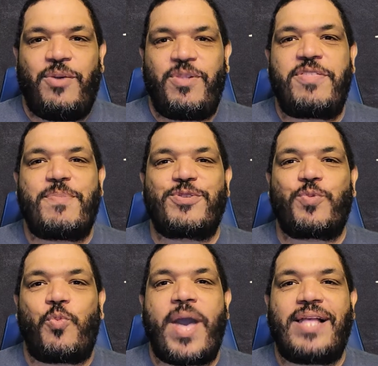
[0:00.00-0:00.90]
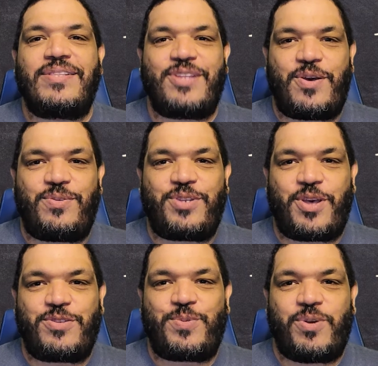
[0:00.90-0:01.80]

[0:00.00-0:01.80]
One of the most well-known ghost